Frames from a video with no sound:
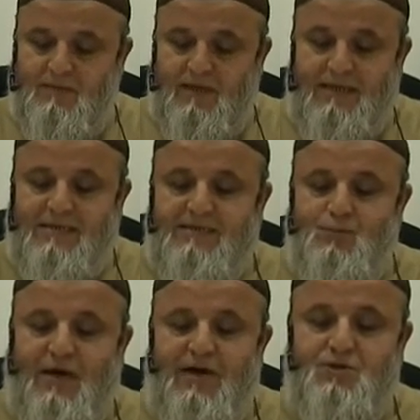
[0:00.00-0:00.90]
it is
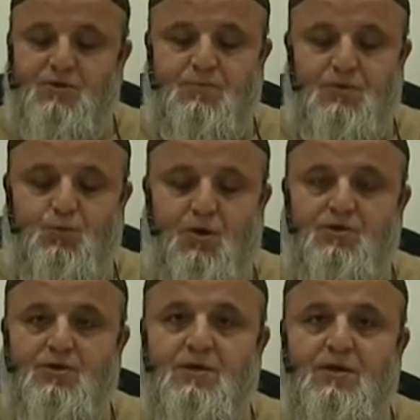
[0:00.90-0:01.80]
wajib to
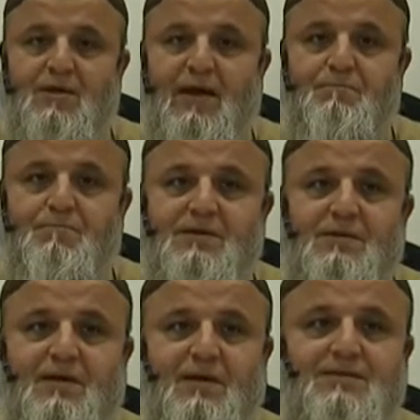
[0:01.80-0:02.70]
wash that
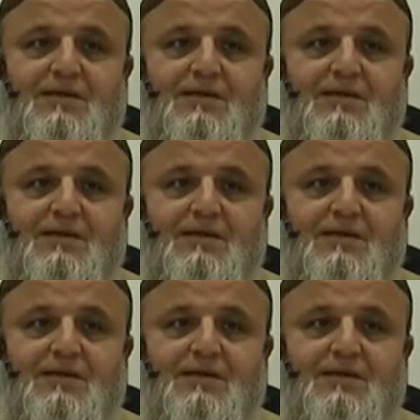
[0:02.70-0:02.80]
particular